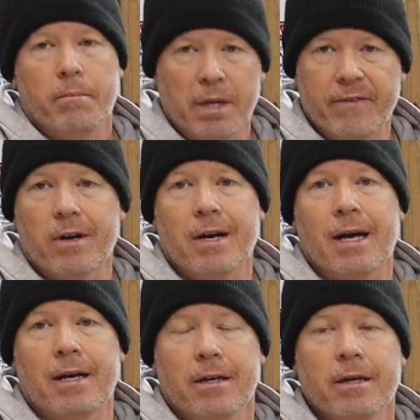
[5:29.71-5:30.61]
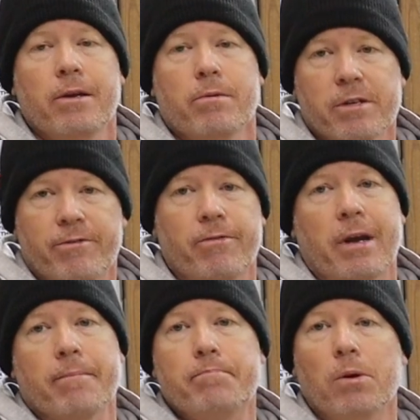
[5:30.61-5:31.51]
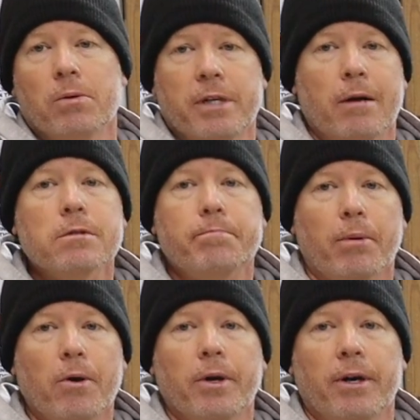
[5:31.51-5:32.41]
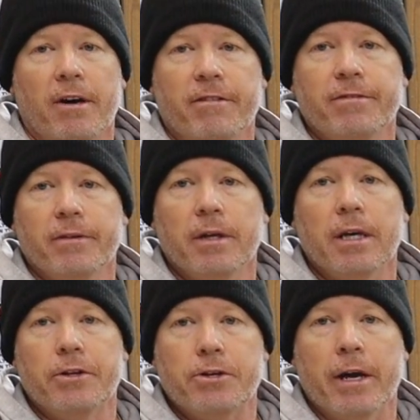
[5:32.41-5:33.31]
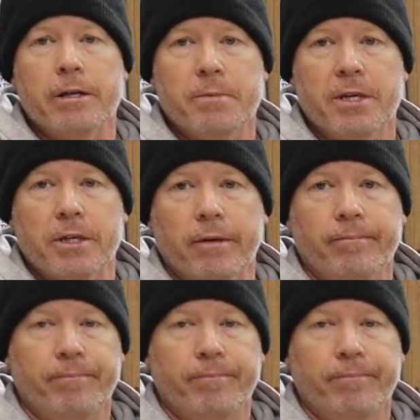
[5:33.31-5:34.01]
Believe it or not, there was a freaking bolt that was broken off in the transmission,